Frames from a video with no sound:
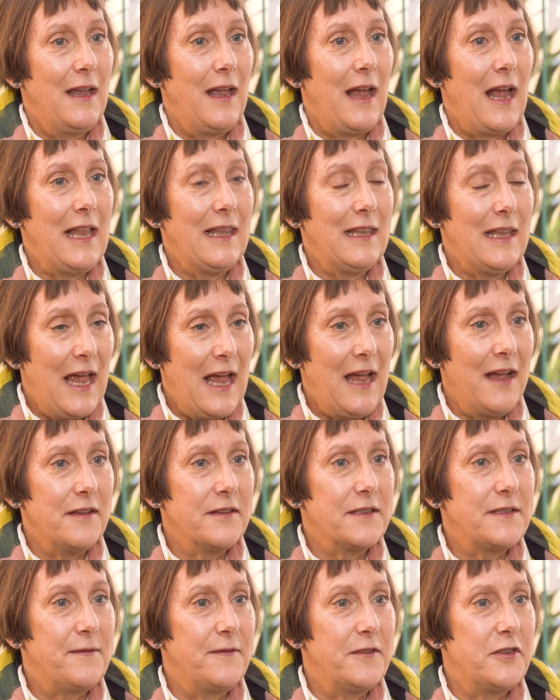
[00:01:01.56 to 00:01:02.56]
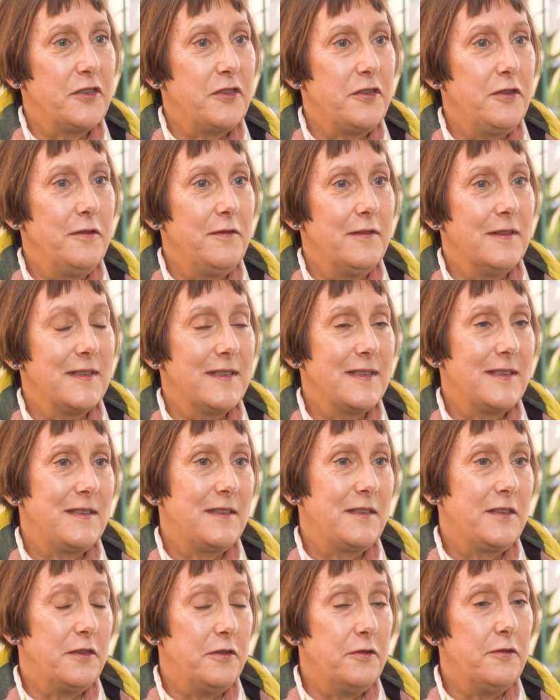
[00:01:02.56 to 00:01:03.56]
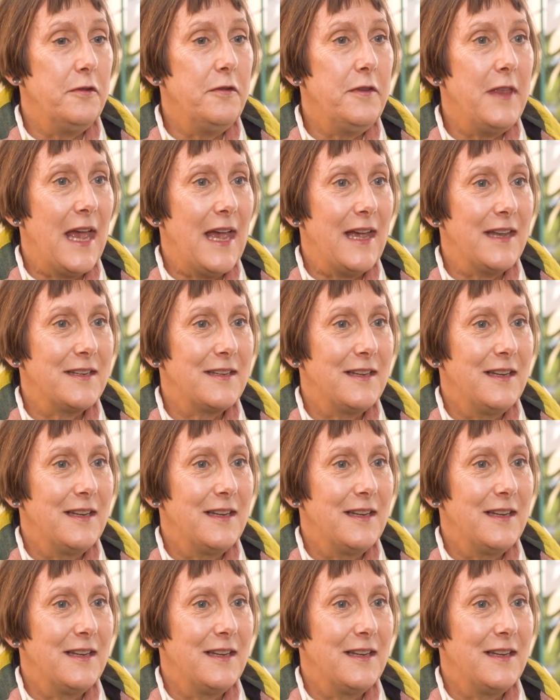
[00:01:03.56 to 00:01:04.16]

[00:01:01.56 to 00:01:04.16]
allows for students to do that,